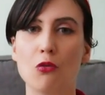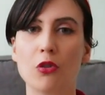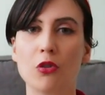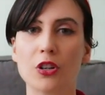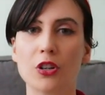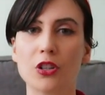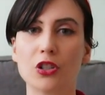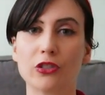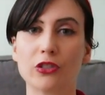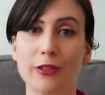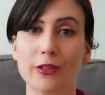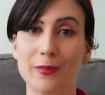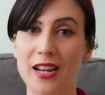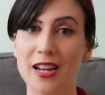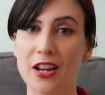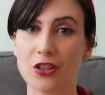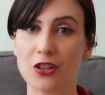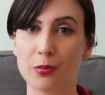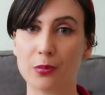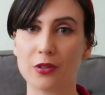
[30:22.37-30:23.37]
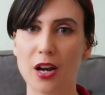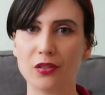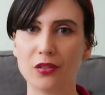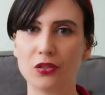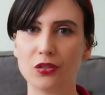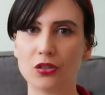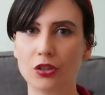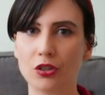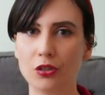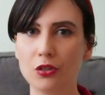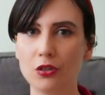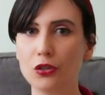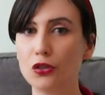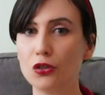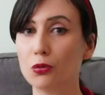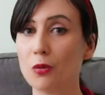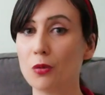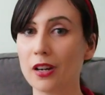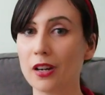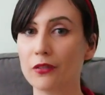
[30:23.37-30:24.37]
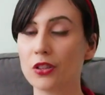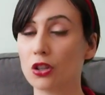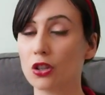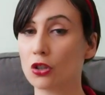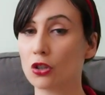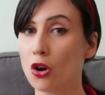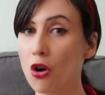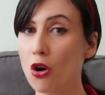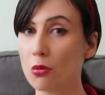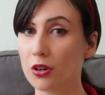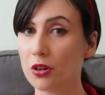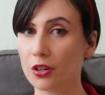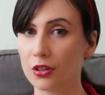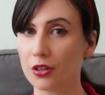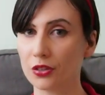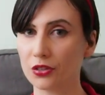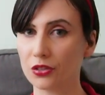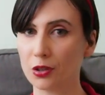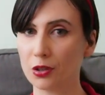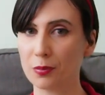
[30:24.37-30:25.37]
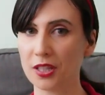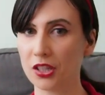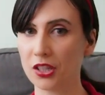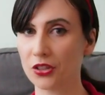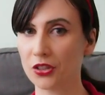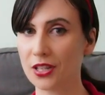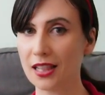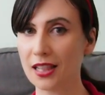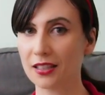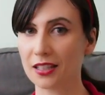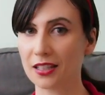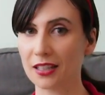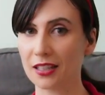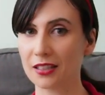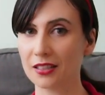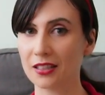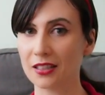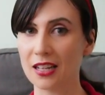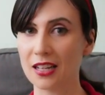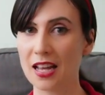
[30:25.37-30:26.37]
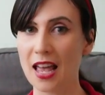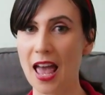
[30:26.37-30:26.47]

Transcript: Workers from an enterprise choose one of their co-workers to be their delegate,